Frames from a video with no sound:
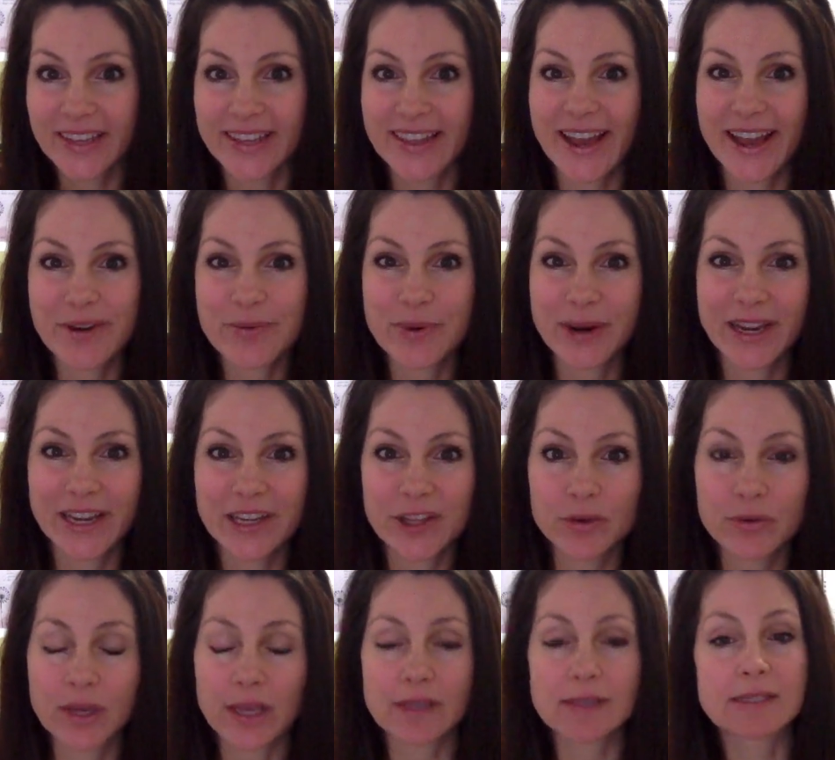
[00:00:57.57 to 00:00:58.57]
That way you
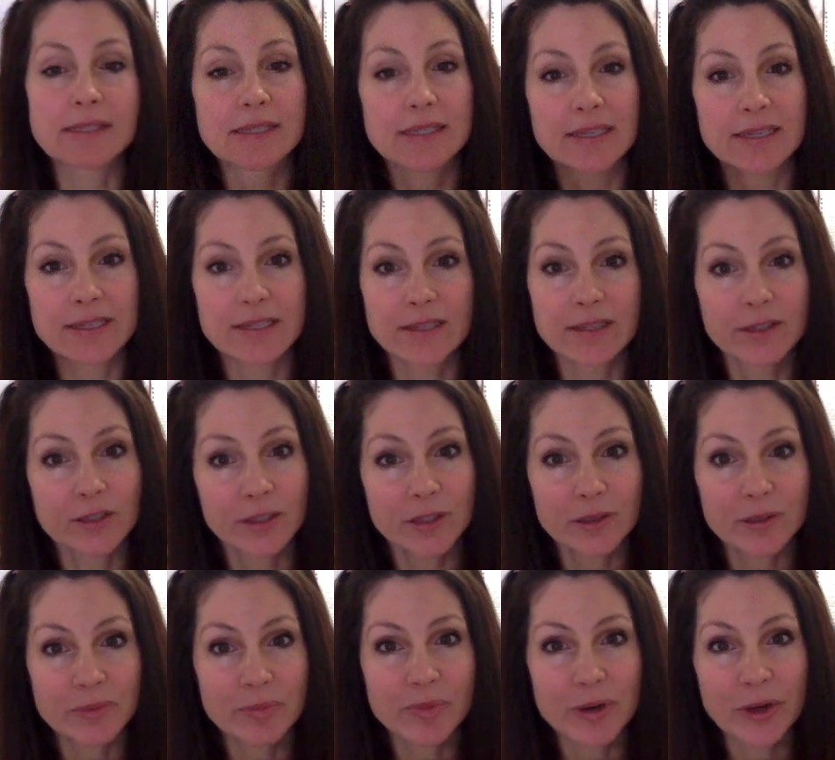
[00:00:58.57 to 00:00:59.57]
get
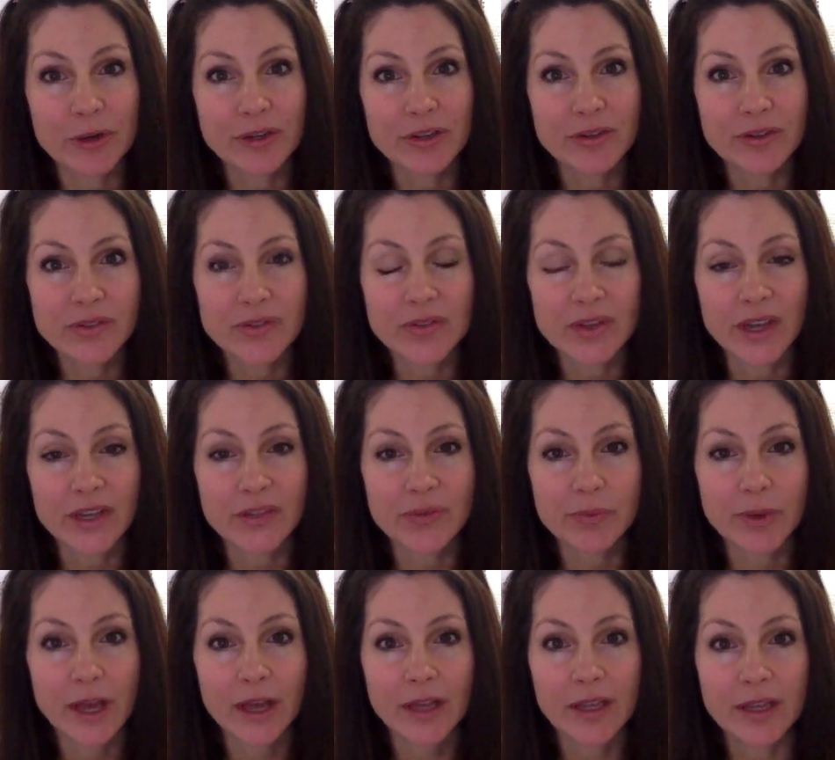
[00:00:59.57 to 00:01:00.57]
seasonal produce as
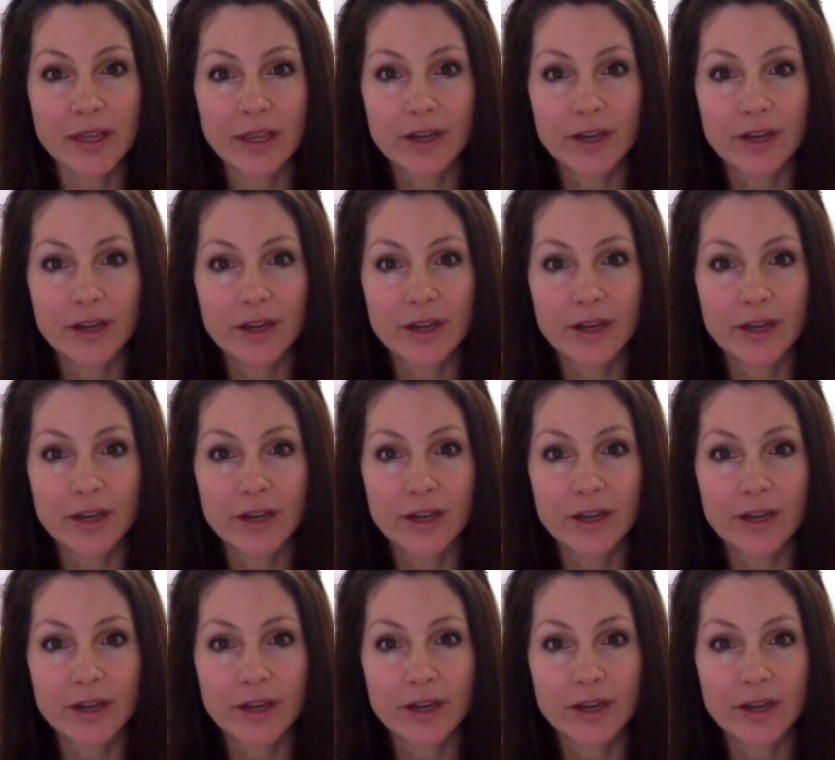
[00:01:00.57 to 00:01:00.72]
well,